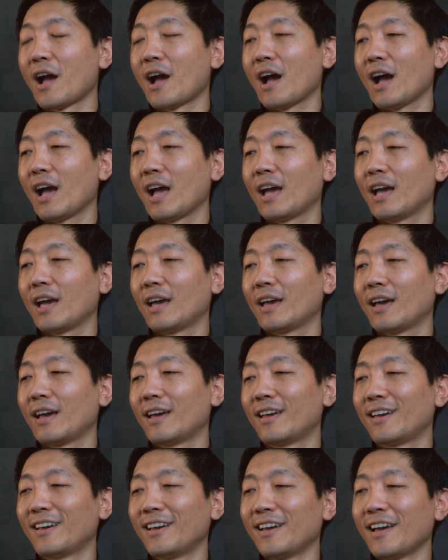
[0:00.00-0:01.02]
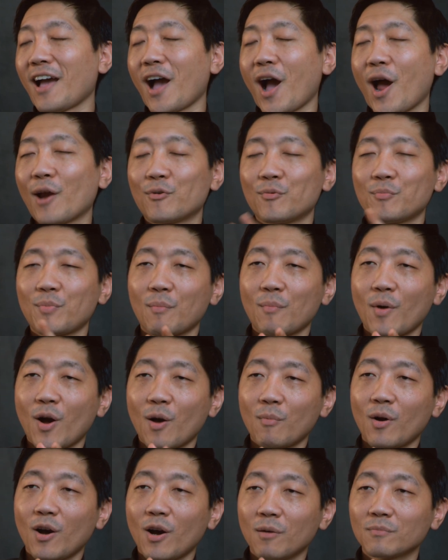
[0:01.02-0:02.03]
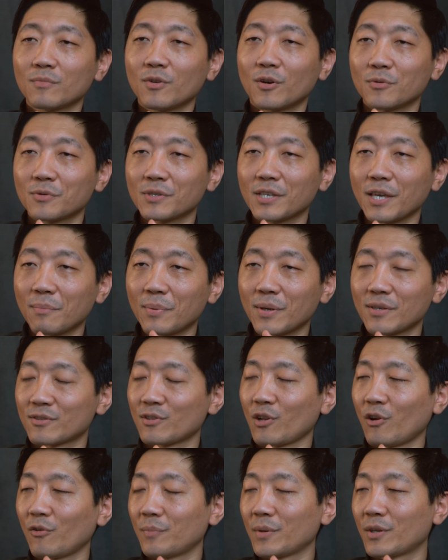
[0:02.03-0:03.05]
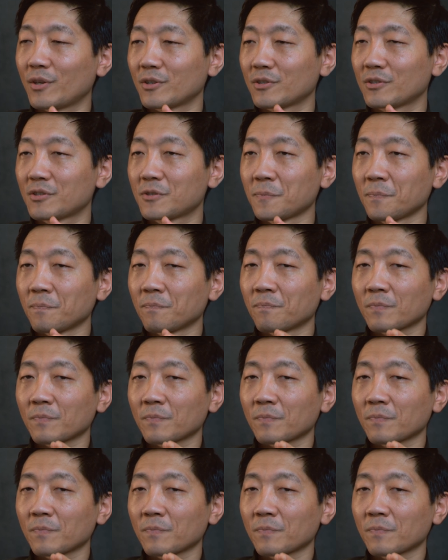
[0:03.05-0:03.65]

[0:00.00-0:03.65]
I remember my mom always get pissed off because